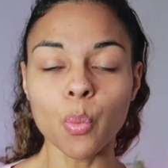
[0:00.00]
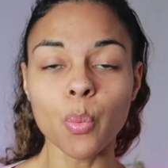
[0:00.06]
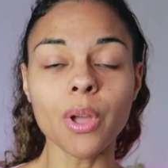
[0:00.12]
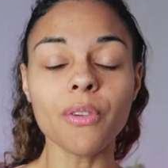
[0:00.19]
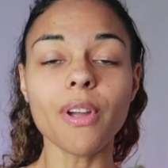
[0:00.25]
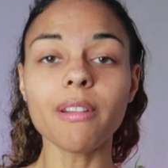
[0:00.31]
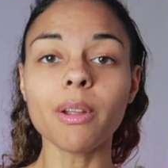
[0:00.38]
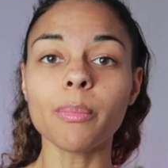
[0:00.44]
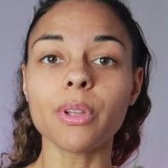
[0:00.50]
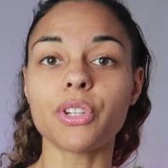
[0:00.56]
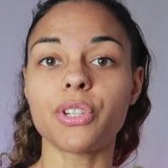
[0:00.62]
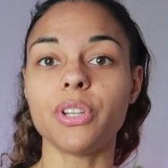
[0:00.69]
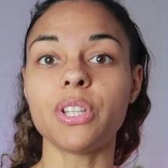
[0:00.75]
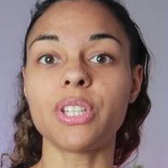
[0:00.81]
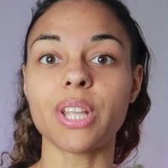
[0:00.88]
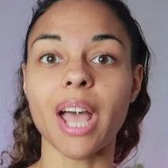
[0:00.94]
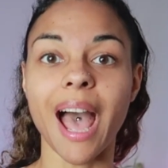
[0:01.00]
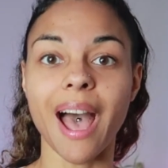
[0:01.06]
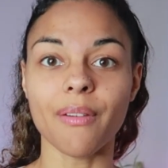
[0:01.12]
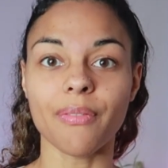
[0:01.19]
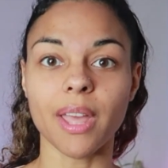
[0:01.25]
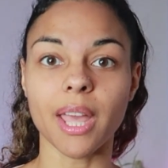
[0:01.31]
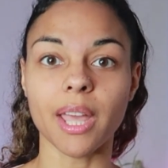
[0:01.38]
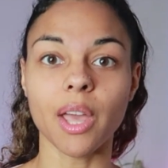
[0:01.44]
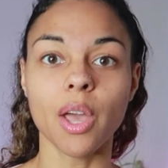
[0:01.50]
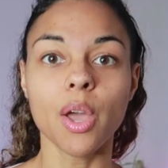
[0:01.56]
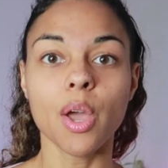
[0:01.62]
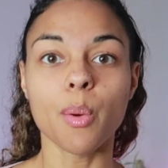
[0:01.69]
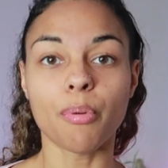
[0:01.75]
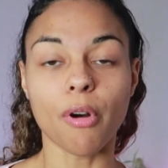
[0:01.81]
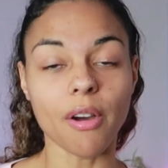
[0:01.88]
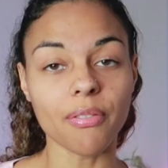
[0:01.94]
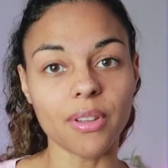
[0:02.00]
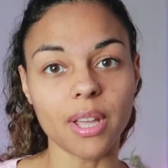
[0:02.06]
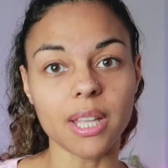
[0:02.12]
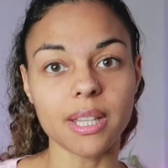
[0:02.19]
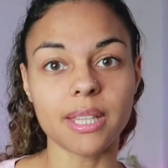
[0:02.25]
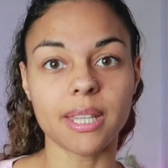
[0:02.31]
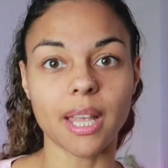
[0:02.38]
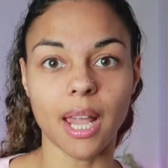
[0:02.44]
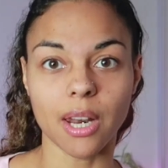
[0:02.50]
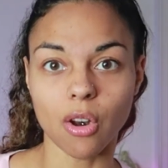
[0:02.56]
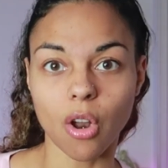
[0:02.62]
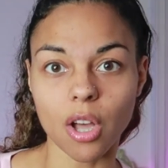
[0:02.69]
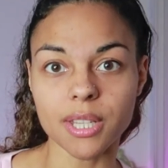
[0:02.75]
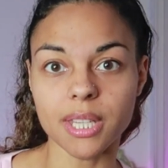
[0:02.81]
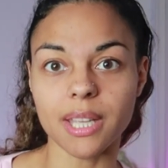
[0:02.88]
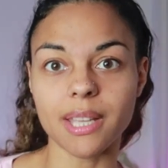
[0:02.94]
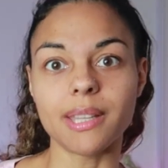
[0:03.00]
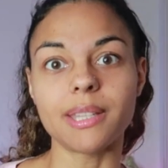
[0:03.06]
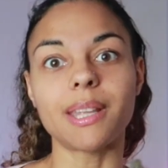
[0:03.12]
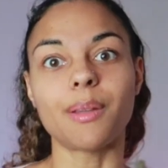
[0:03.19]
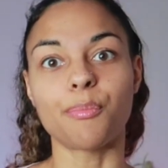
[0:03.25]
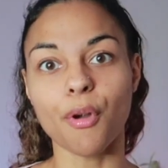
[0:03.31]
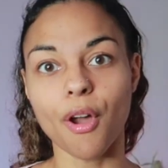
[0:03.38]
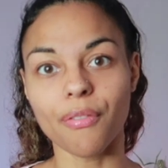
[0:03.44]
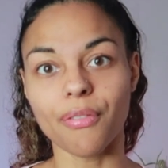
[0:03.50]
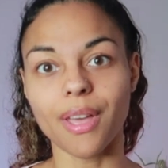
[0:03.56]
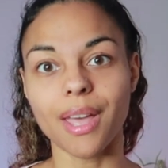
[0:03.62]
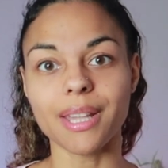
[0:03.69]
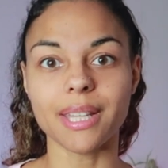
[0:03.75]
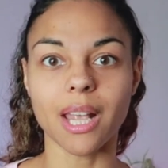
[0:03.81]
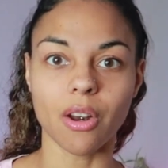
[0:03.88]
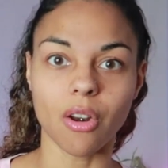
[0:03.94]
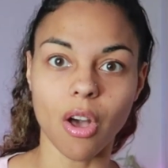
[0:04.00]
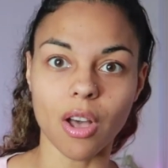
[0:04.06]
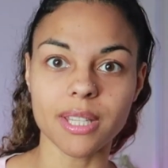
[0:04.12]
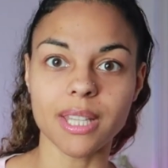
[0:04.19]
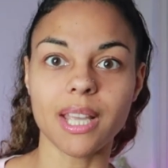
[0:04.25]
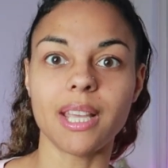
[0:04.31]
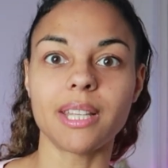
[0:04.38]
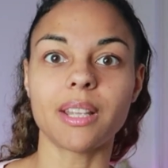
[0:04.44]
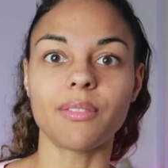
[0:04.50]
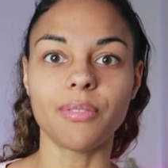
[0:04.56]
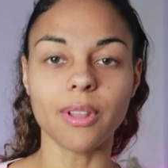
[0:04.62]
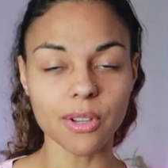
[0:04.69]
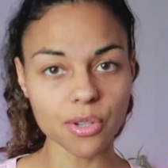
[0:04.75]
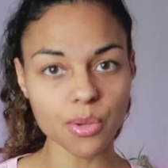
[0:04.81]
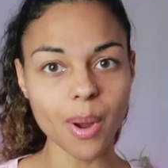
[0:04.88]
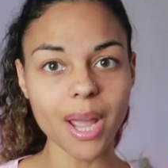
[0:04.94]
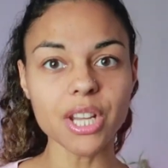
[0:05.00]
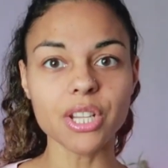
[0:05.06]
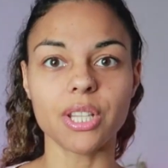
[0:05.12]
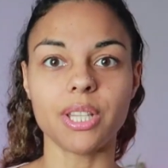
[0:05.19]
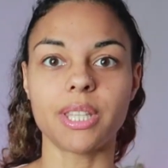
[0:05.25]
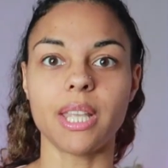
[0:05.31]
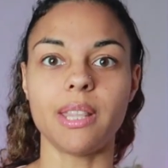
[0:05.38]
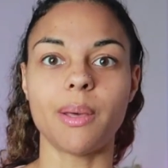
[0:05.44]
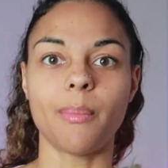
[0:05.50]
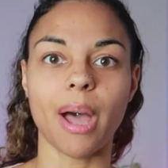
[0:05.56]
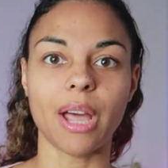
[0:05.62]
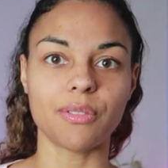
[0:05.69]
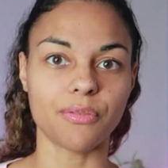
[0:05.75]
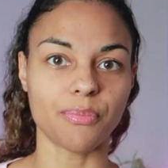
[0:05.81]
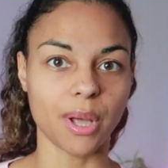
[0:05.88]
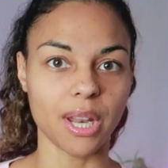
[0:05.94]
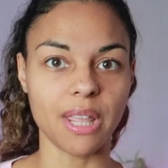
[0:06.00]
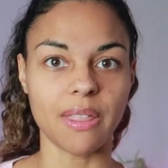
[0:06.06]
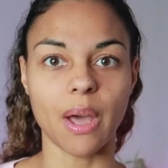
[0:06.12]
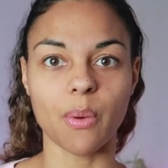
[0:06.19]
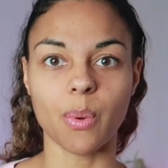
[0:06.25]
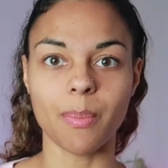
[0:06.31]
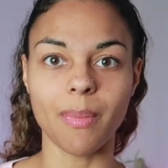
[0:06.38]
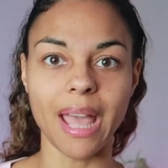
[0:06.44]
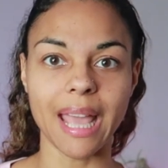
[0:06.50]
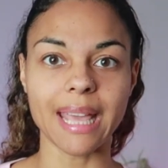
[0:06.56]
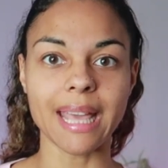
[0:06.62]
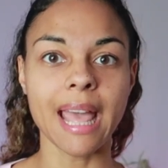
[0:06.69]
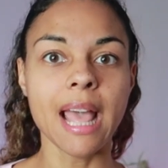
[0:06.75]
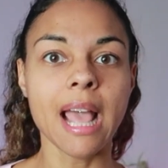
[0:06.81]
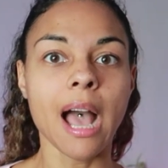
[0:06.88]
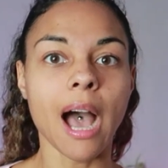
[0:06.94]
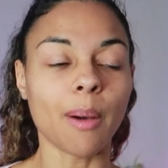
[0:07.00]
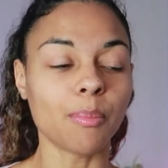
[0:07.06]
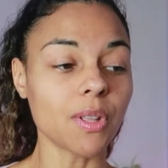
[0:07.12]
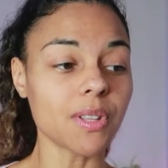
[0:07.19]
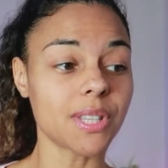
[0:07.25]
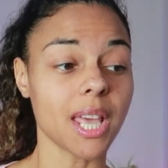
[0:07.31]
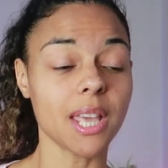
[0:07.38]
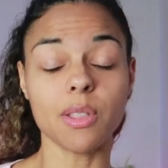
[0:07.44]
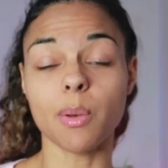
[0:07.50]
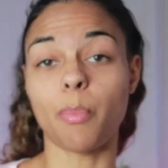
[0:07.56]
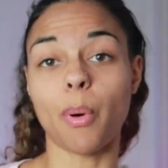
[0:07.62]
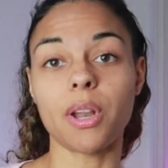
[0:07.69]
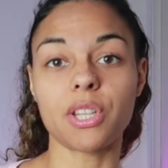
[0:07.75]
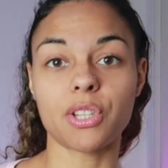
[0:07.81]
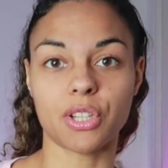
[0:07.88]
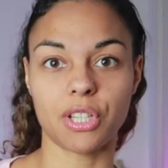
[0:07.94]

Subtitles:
we're very much used to having profits and losses and profits and losses and fluctuations in the amount of money that we make. I'm not saying the bot is